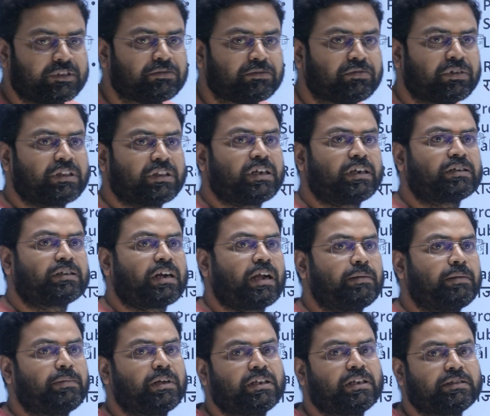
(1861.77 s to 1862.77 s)
with the
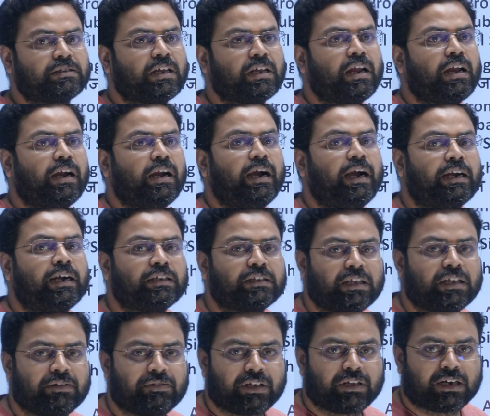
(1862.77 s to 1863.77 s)
tribals, and
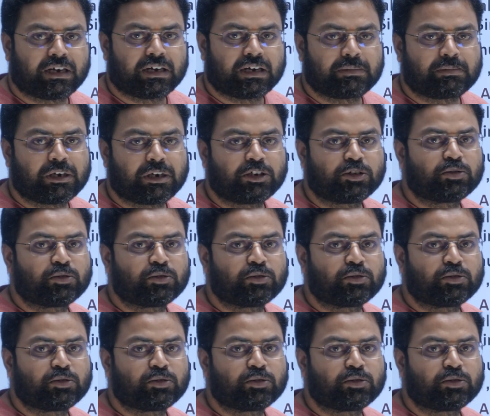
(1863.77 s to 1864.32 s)
they were unable